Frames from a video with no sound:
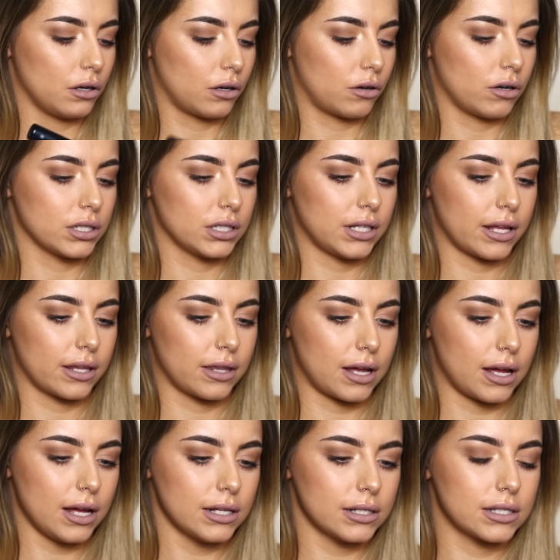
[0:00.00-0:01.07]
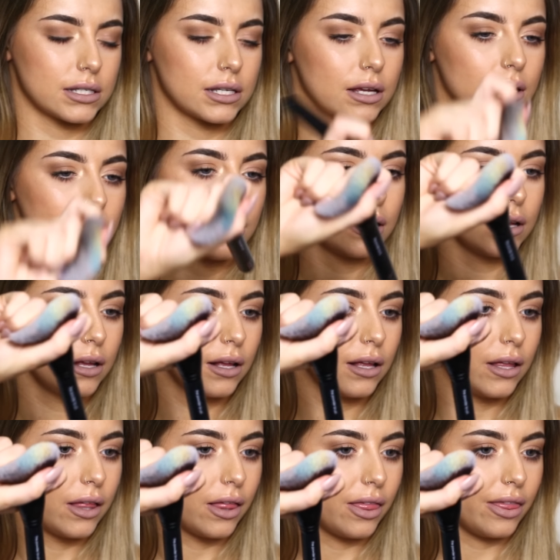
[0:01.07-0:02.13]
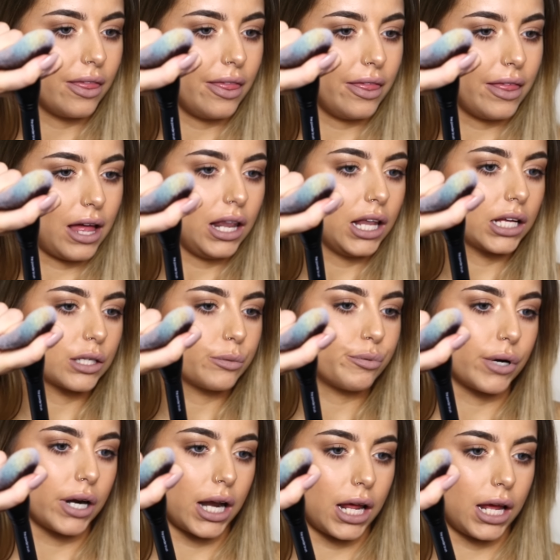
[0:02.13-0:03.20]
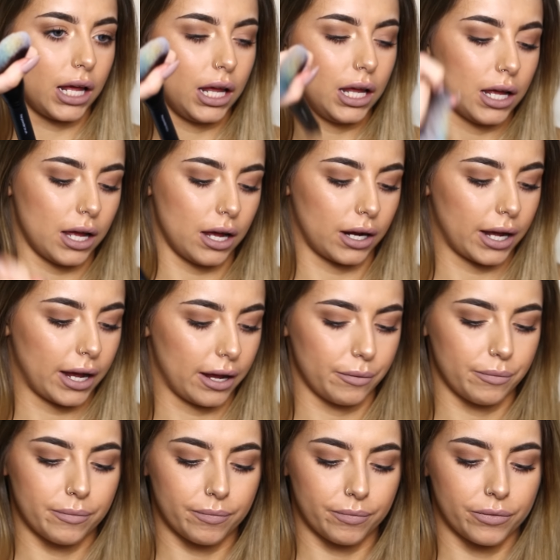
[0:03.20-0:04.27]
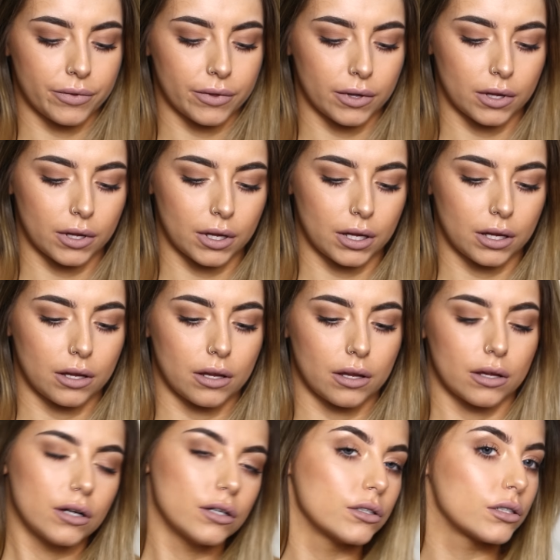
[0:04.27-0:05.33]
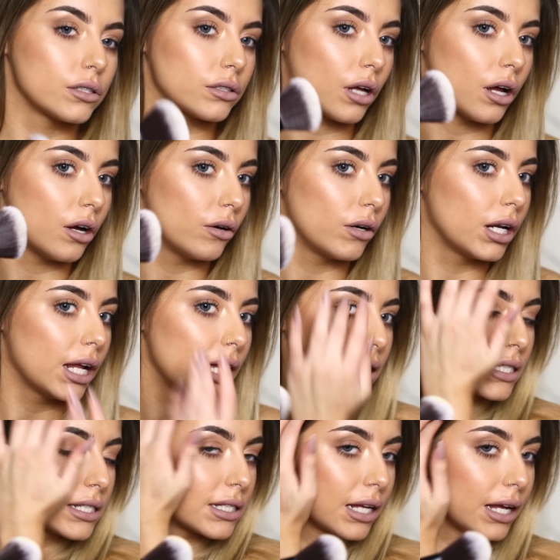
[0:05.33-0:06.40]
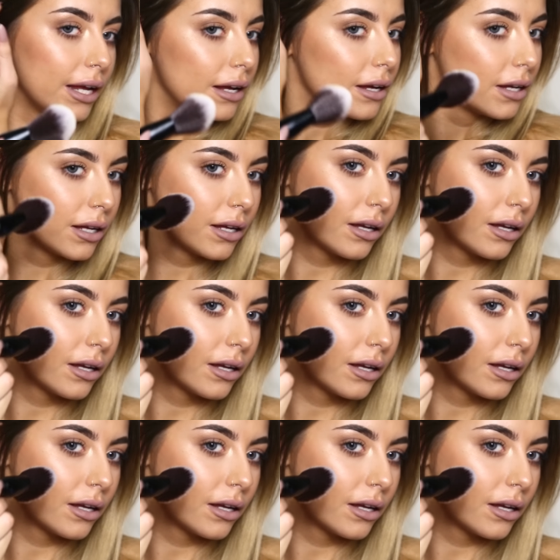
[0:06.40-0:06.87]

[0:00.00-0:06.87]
across like that. That looks pretty. Okay. So let's see.